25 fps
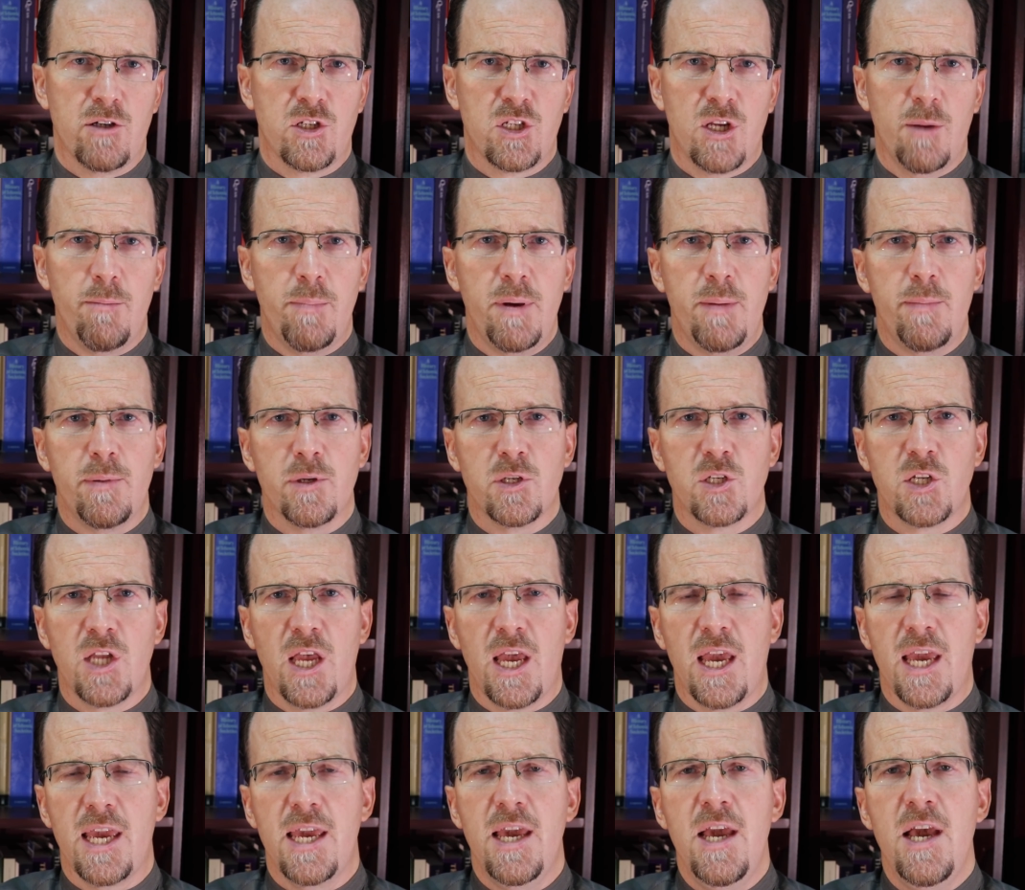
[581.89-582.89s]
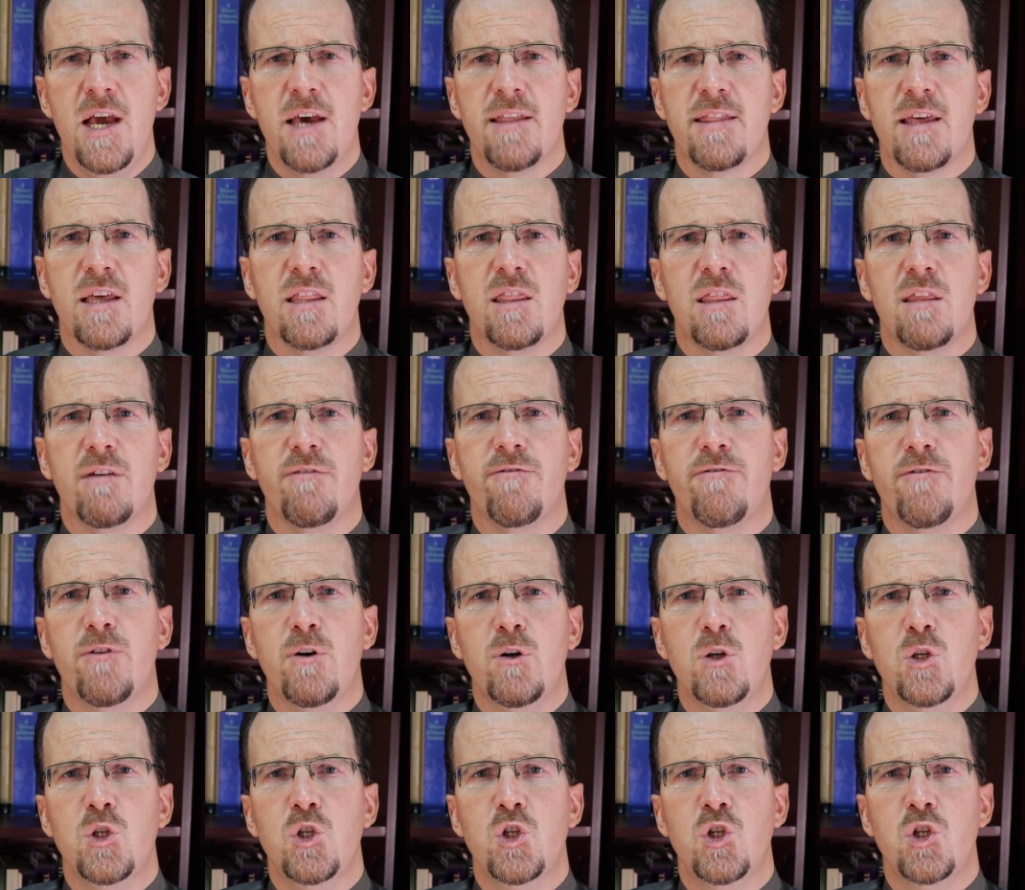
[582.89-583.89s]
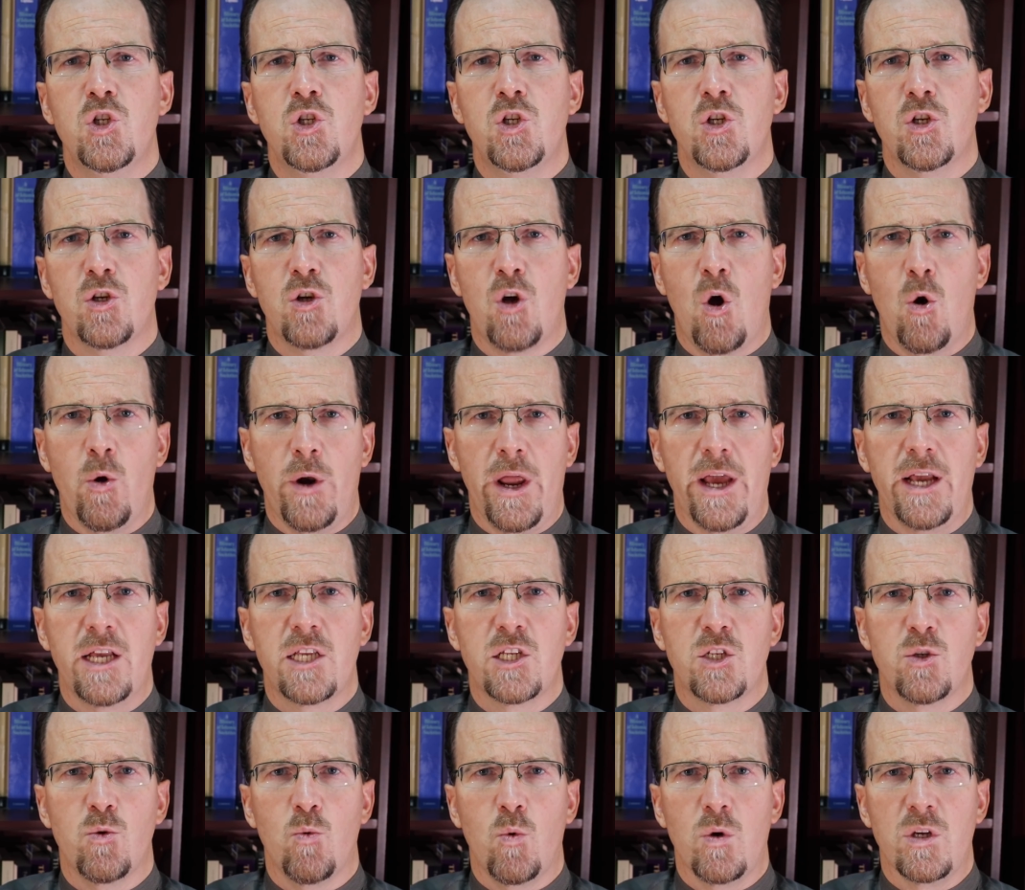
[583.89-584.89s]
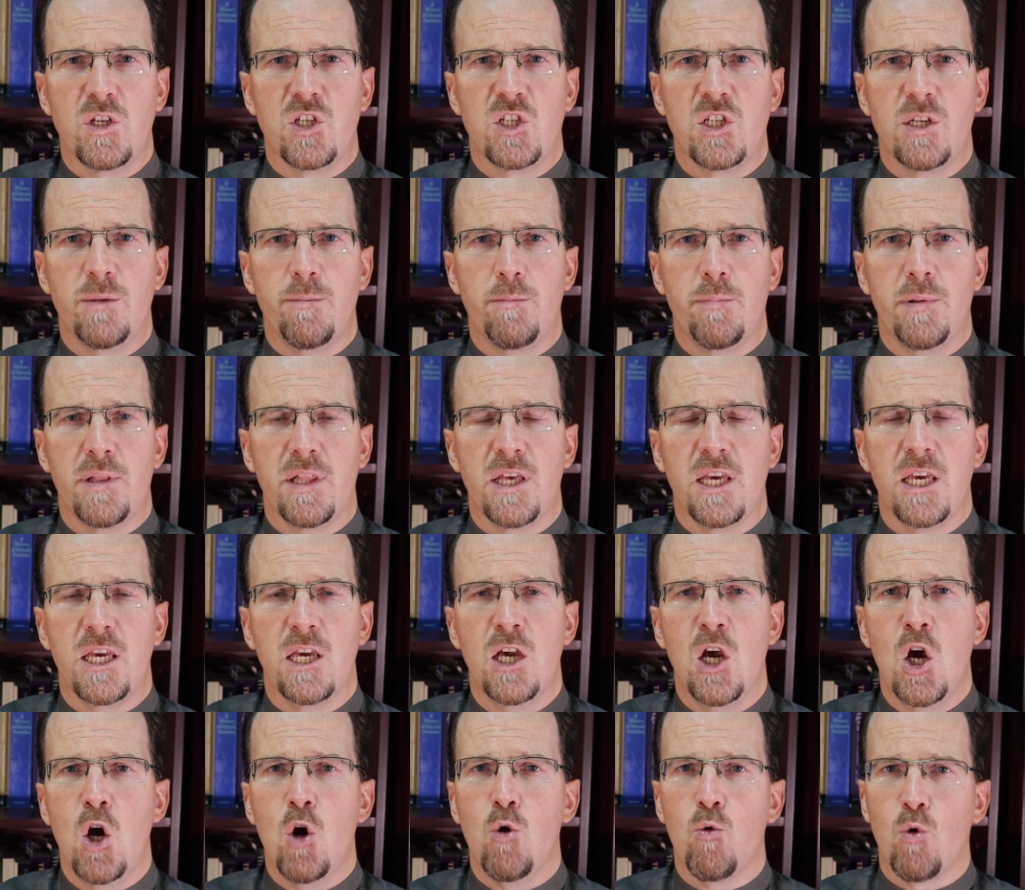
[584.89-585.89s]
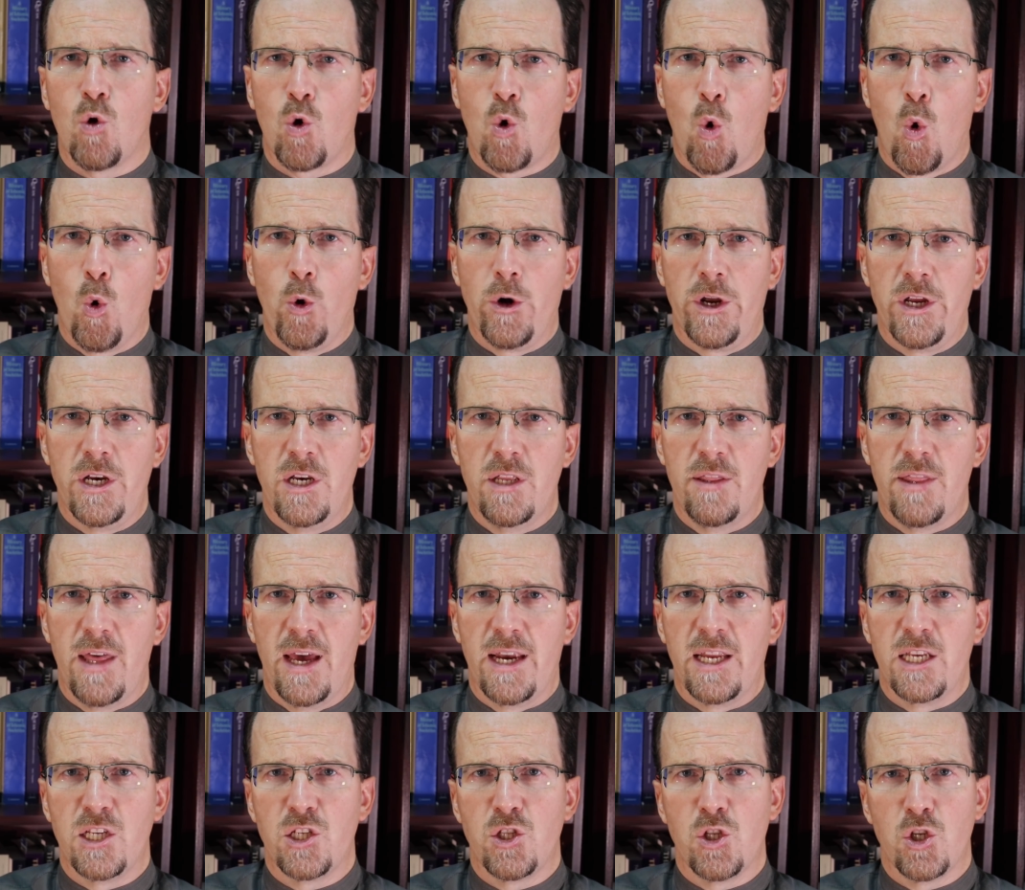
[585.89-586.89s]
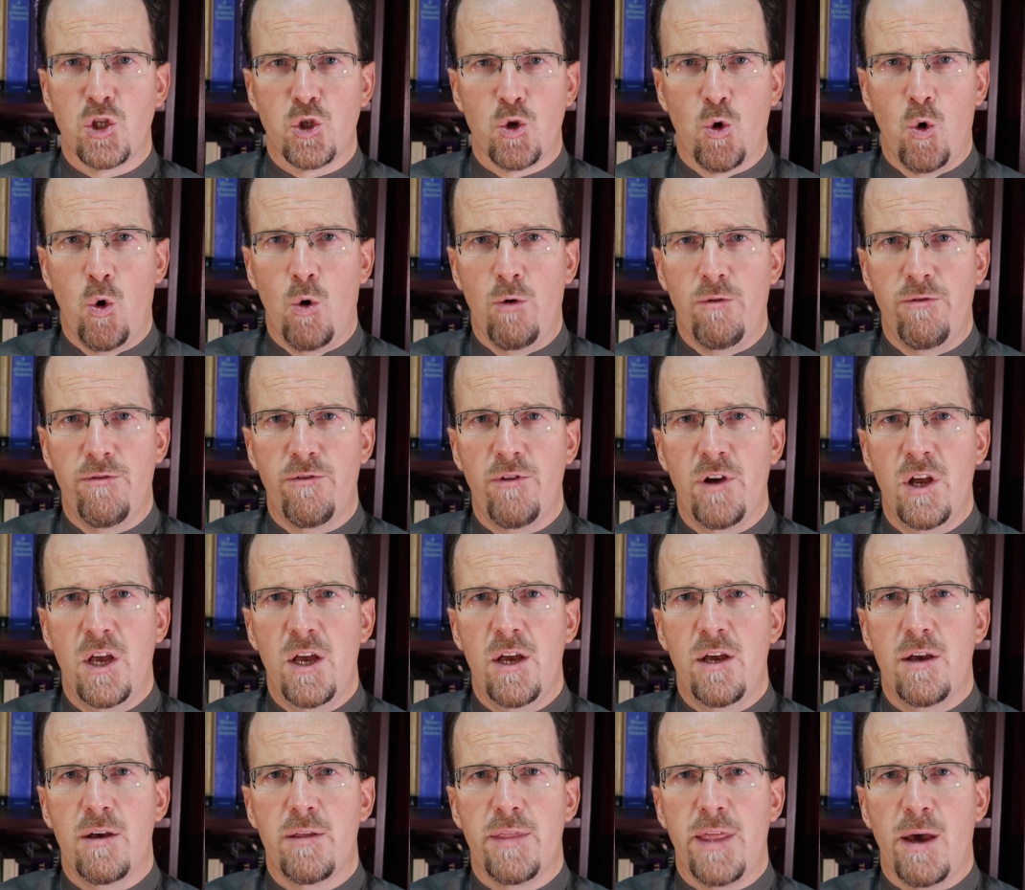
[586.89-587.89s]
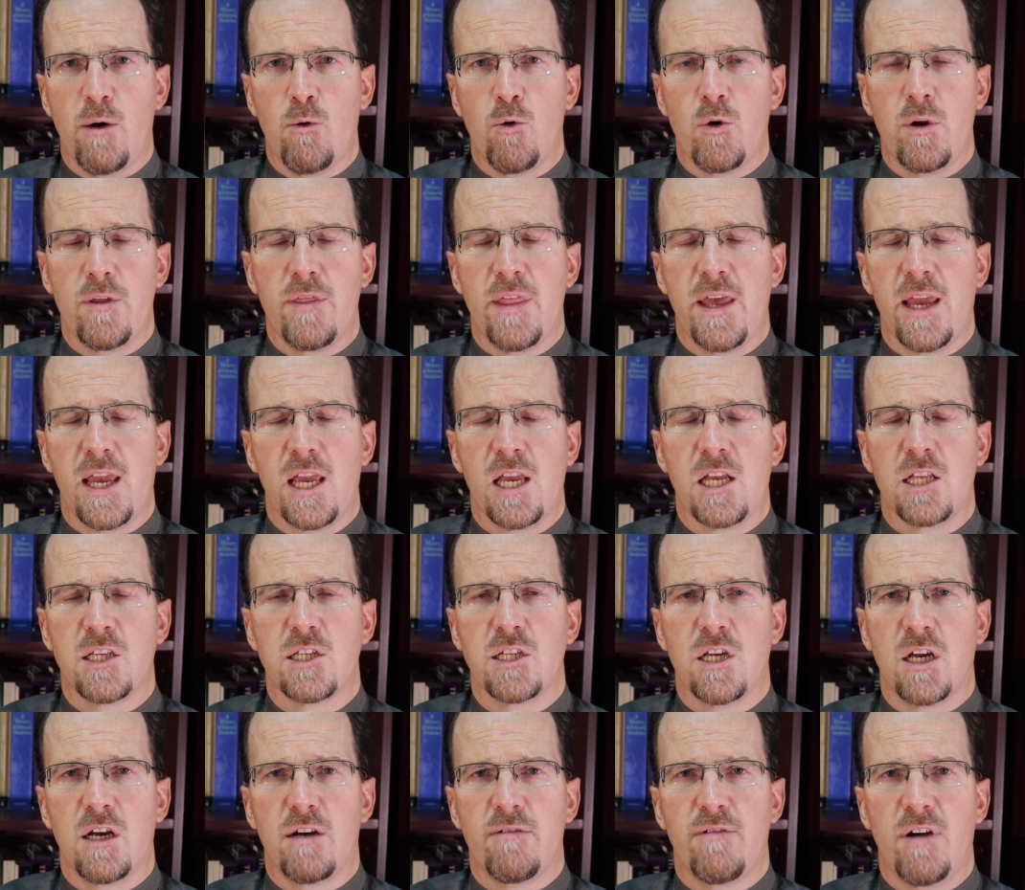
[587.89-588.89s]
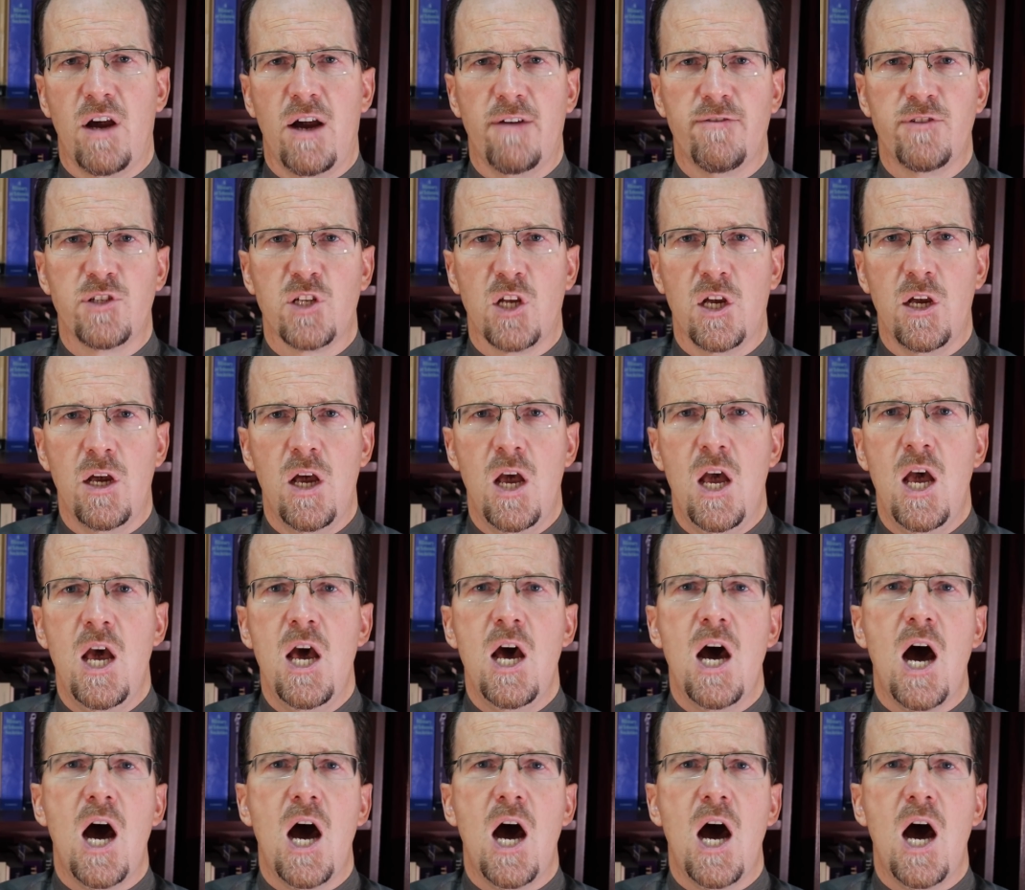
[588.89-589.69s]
Some people say that the first codex was simply recorded, that is the suhuf that were in the hands of Hafsa.